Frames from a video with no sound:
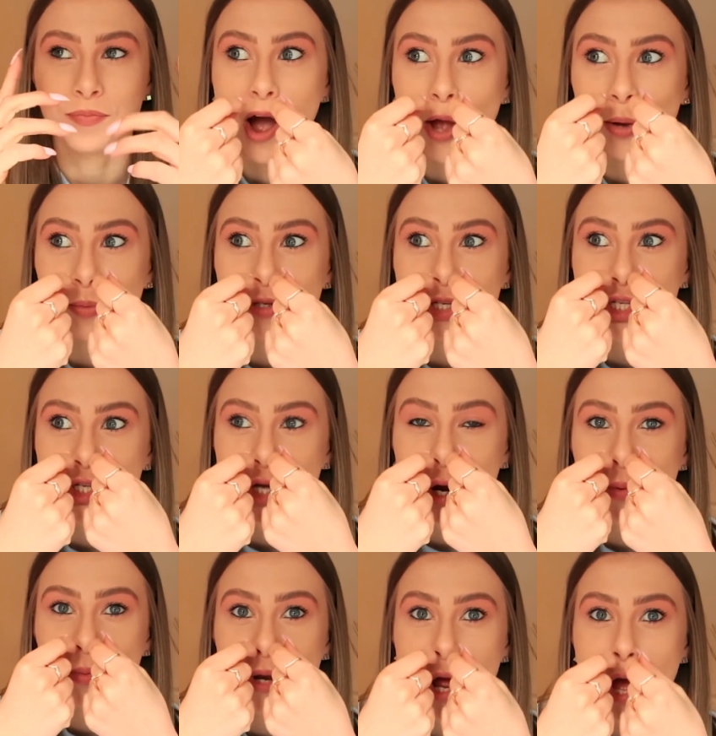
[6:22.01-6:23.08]
I was
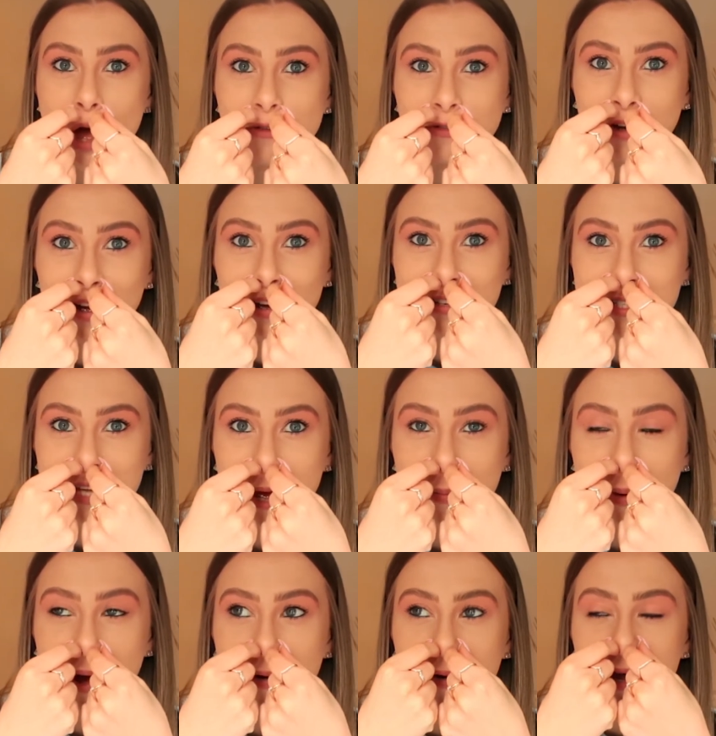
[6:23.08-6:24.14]
so nervous
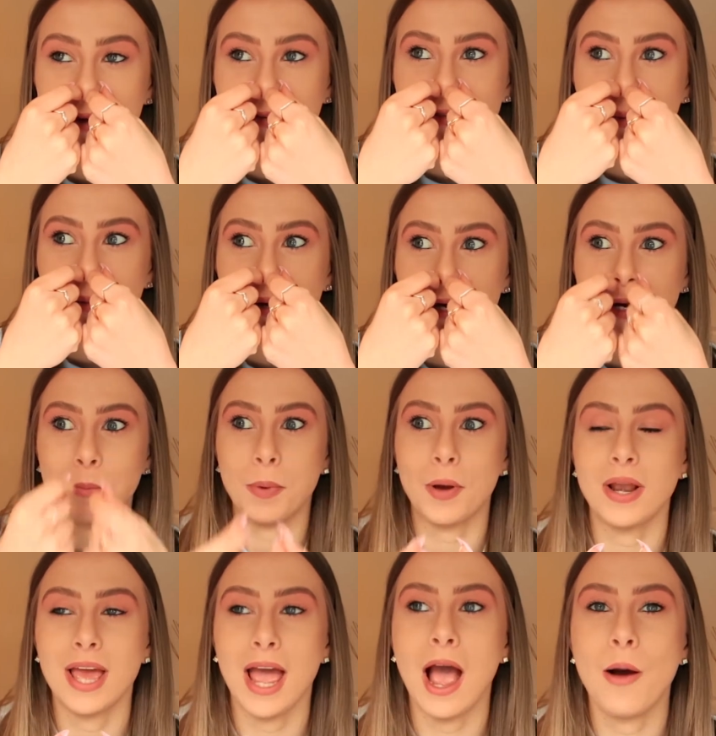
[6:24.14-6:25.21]
about if they were going to
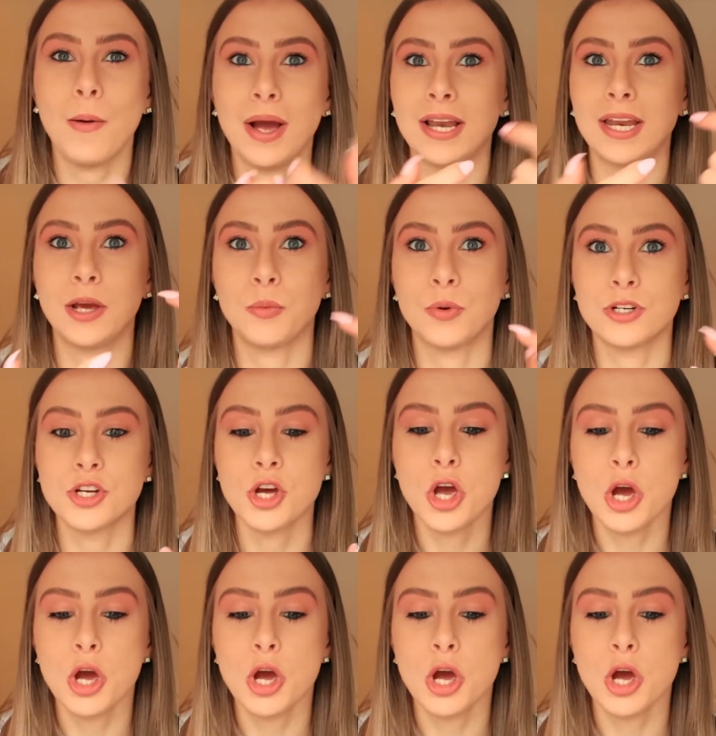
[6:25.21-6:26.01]
pull it out and it would